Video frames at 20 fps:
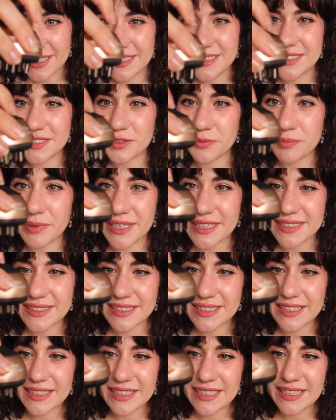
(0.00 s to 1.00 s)
So
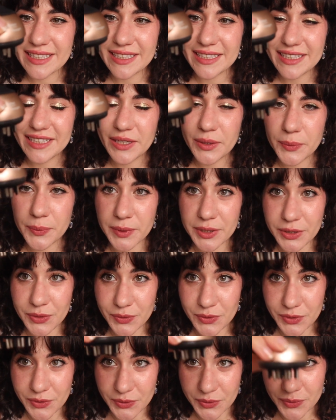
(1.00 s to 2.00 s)
basically what you
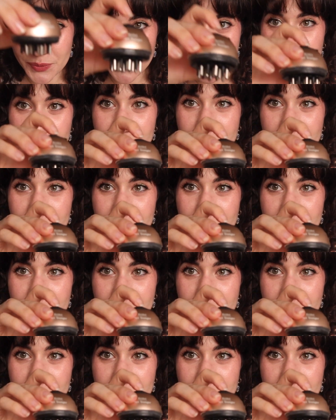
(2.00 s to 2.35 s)
do